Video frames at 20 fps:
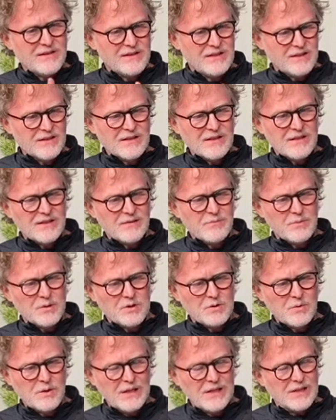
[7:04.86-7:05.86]
distance
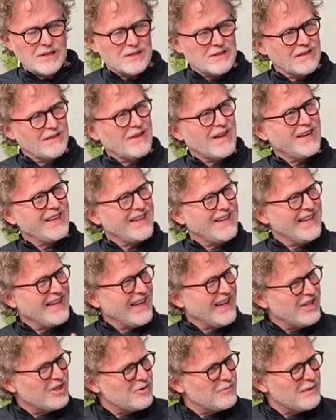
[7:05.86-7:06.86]
between us and that
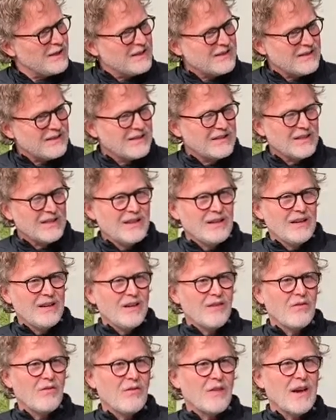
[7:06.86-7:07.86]
engagement
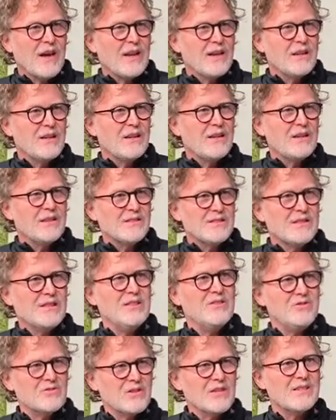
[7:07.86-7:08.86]
that is
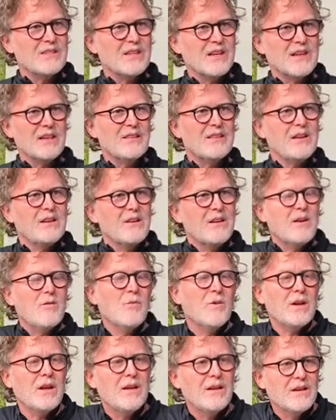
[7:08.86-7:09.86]
interesting. And then
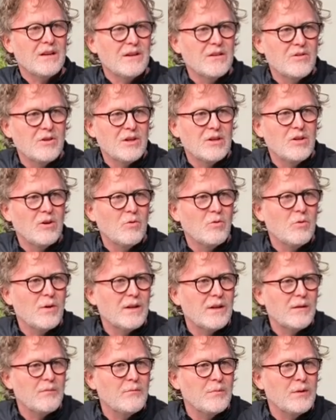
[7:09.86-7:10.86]
what
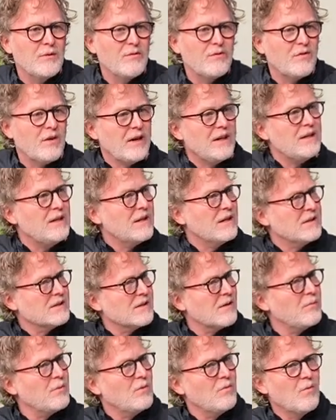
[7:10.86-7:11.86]
I've been finding is
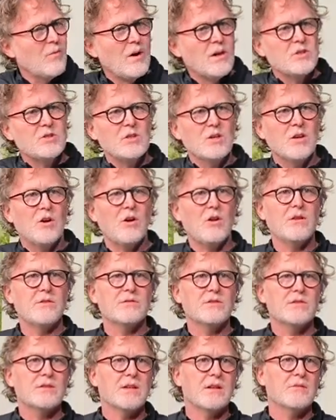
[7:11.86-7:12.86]
I've been watching all of a
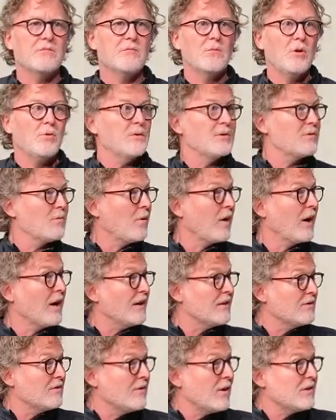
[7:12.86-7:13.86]
sudden moments where,
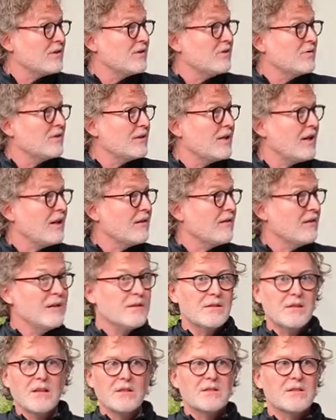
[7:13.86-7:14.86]
as you said, things
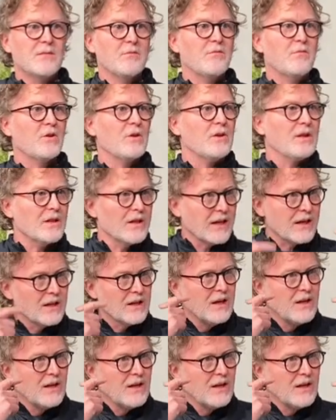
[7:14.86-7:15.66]
get subverted. Like,